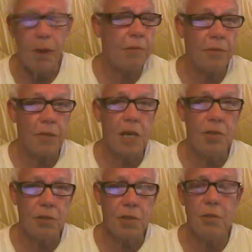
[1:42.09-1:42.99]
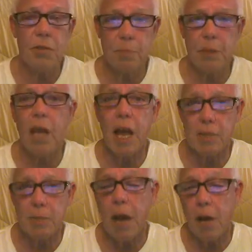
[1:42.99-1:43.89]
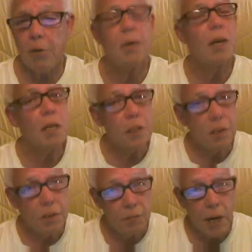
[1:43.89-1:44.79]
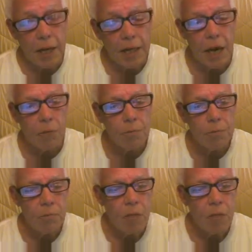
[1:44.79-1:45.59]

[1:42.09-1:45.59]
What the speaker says: ramifications of his big ass mouth right now.